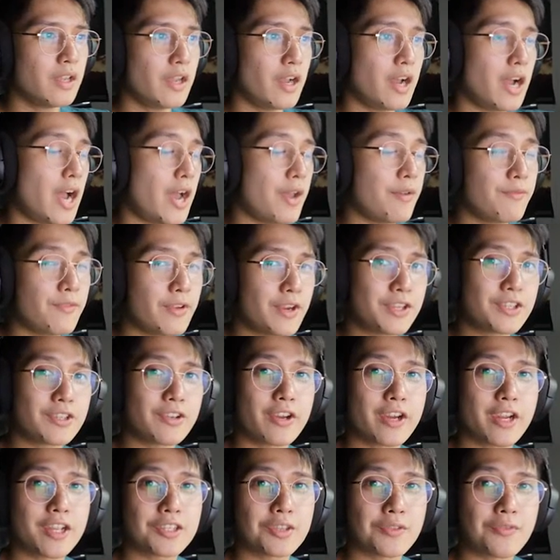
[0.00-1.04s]
I'm very
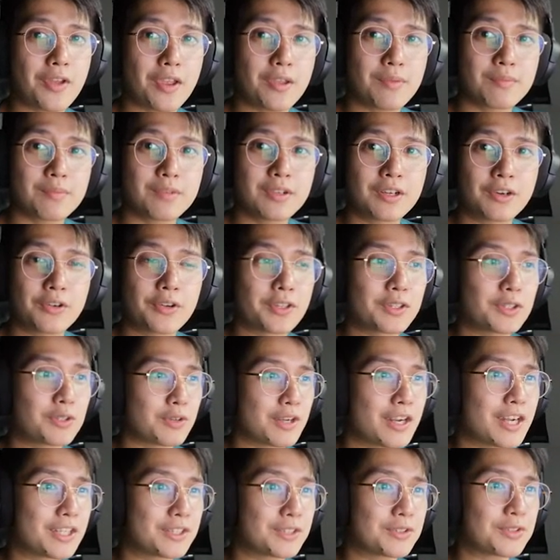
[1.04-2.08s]
sorry guys if I'm going to
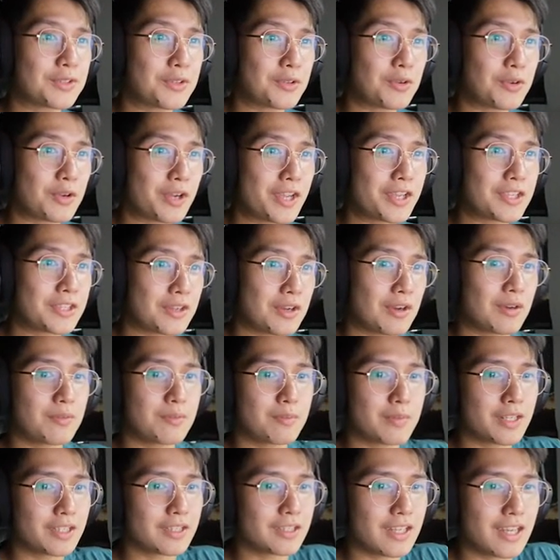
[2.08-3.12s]
cut you guys off,
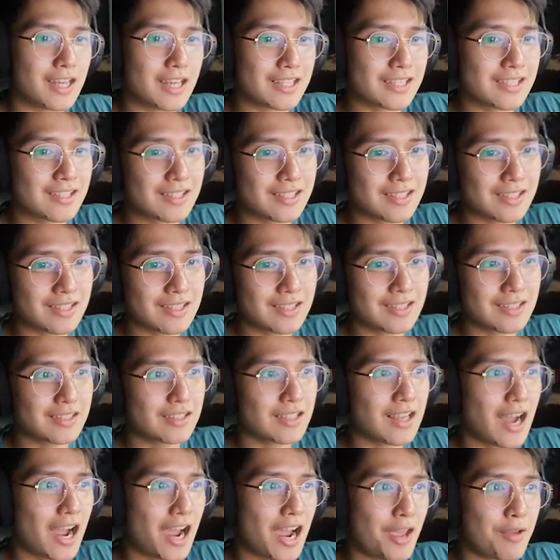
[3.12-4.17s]
but as
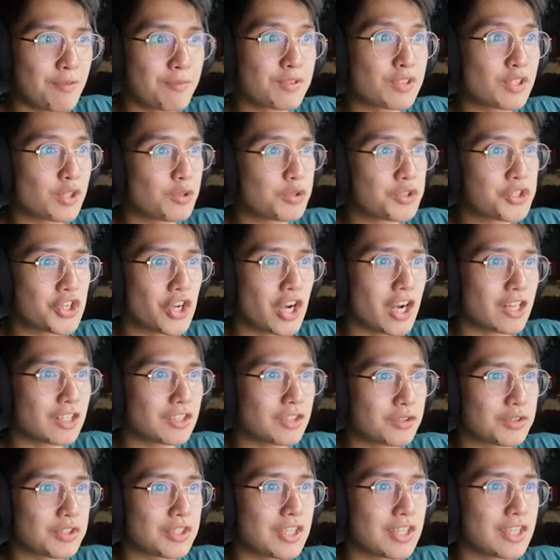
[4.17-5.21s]
I am so shocked
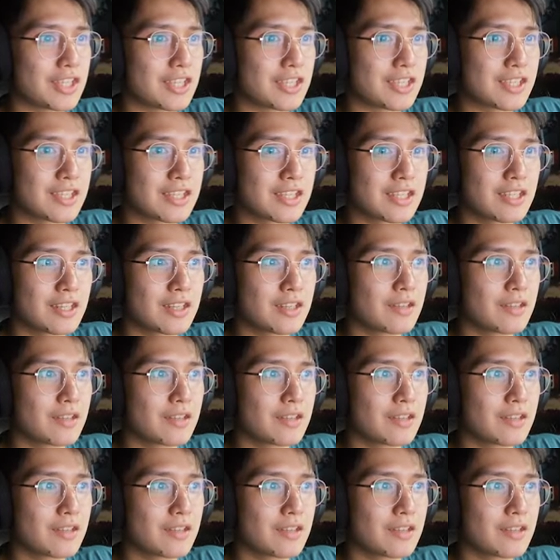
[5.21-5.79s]
to see this.